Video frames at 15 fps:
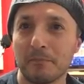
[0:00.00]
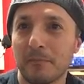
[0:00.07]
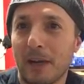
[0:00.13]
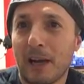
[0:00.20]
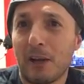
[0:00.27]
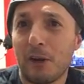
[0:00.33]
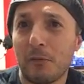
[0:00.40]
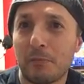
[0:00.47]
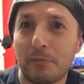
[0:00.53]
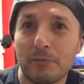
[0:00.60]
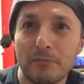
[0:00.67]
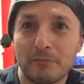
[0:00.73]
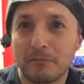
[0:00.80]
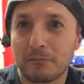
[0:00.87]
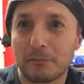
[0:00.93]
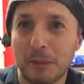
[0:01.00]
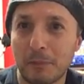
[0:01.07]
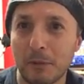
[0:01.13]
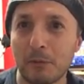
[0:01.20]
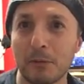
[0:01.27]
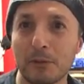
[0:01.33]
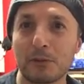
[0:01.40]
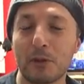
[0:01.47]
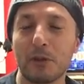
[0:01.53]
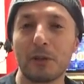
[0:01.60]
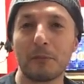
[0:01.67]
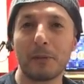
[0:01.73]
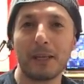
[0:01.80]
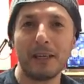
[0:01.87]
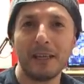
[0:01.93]
I hope people will join
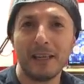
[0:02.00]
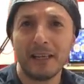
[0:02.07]
me.